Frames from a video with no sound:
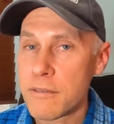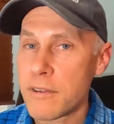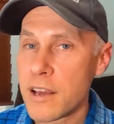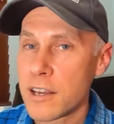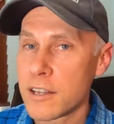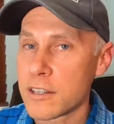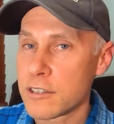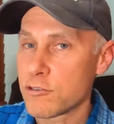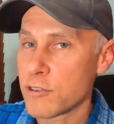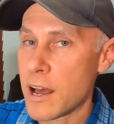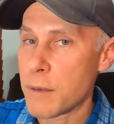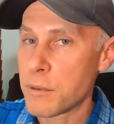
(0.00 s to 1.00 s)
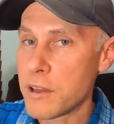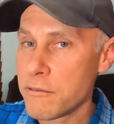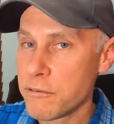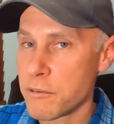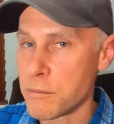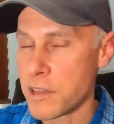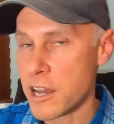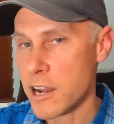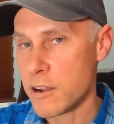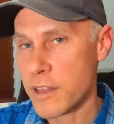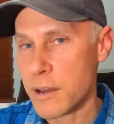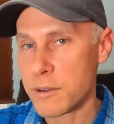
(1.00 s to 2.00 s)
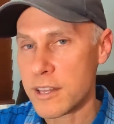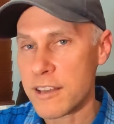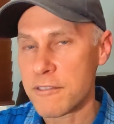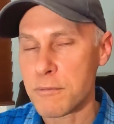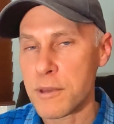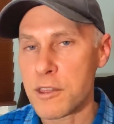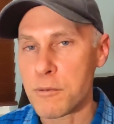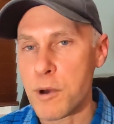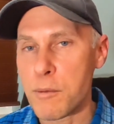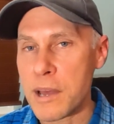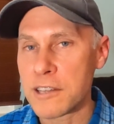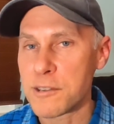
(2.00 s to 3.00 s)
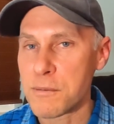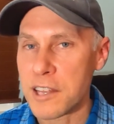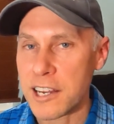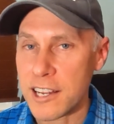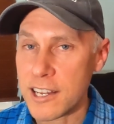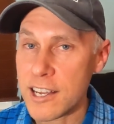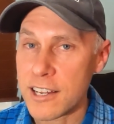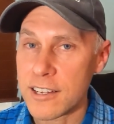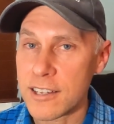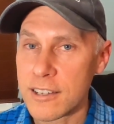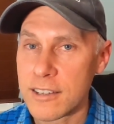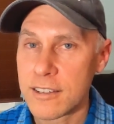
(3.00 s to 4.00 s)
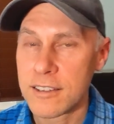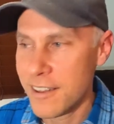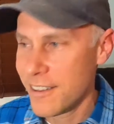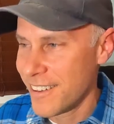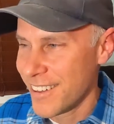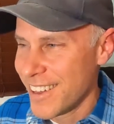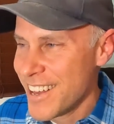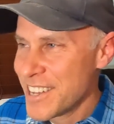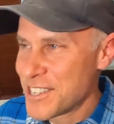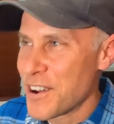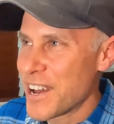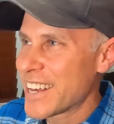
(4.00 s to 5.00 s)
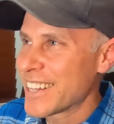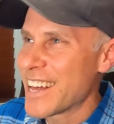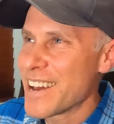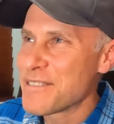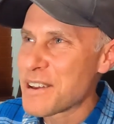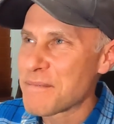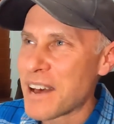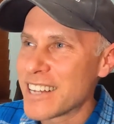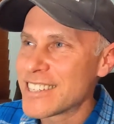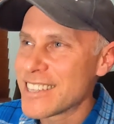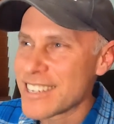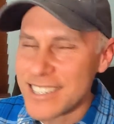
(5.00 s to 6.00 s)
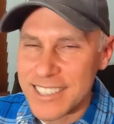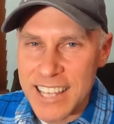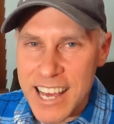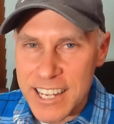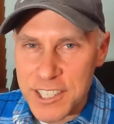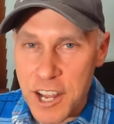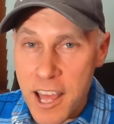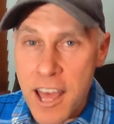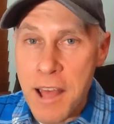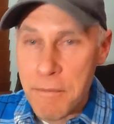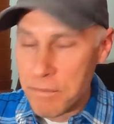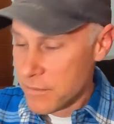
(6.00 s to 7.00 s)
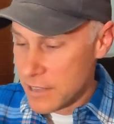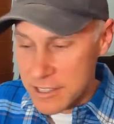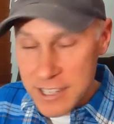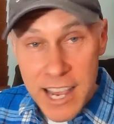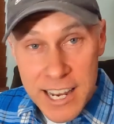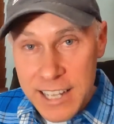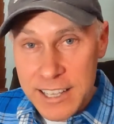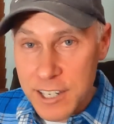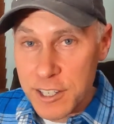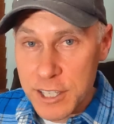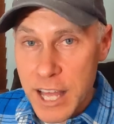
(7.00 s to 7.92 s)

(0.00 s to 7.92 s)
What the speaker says: if I could drop in from there, that would give me the momentum that I needed. So I climbed up onto this ledge, this tiny little